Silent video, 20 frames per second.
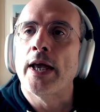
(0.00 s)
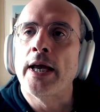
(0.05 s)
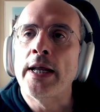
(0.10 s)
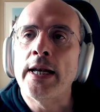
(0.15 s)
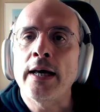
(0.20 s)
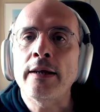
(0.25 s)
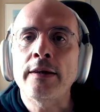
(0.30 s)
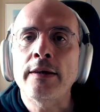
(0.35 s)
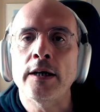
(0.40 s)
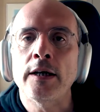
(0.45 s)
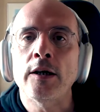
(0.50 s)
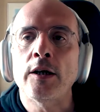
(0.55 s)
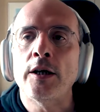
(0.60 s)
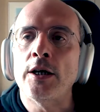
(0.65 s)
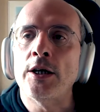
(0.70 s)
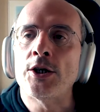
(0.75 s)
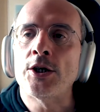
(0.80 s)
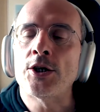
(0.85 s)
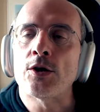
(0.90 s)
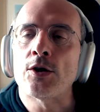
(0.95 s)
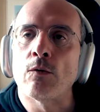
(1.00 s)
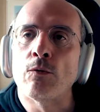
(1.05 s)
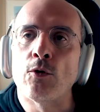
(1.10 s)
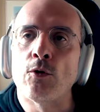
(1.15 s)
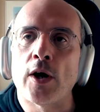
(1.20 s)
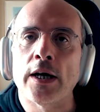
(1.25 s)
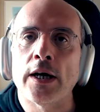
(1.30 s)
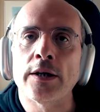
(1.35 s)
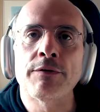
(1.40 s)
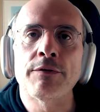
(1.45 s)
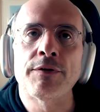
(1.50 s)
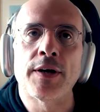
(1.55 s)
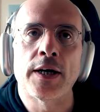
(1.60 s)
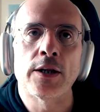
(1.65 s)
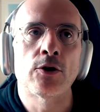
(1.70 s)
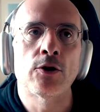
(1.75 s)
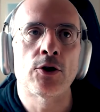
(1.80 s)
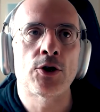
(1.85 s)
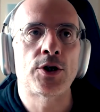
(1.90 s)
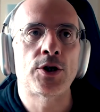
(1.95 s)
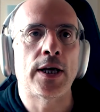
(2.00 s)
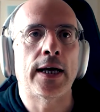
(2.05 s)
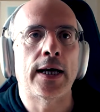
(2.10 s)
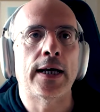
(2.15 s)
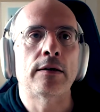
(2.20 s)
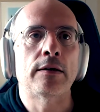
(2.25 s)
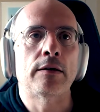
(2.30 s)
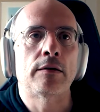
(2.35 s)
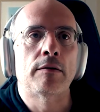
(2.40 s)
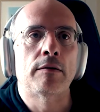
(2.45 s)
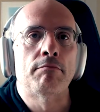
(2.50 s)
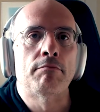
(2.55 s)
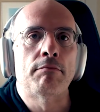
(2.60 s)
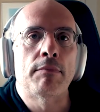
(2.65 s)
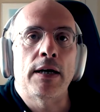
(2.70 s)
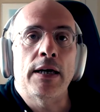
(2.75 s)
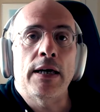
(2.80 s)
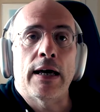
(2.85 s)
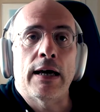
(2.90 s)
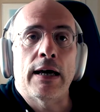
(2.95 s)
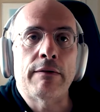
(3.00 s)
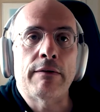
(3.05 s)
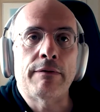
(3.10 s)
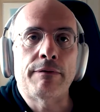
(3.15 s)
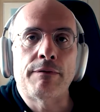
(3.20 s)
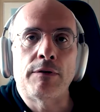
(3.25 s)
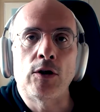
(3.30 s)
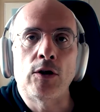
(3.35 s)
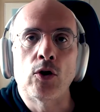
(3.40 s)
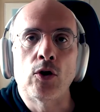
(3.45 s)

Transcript: And I think is for other vendors that may have,